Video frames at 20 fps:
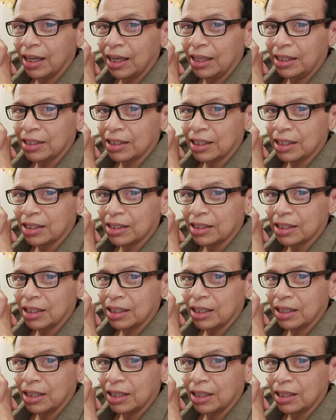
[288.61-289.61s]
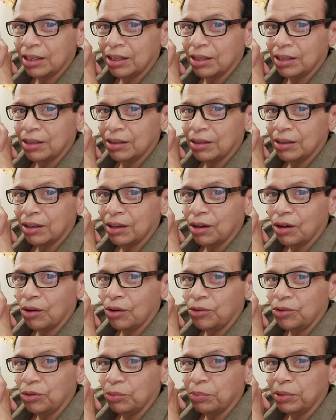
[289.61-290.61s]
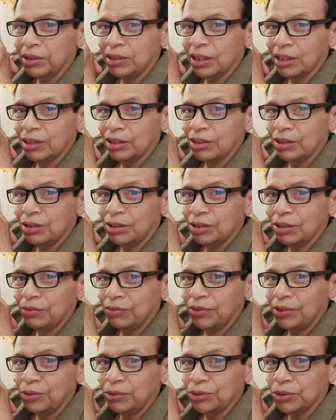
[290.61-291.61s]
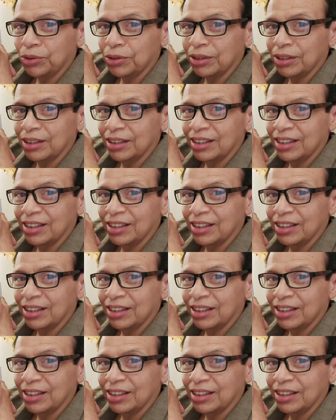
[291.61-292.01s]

it's going to say oh you're predicting the future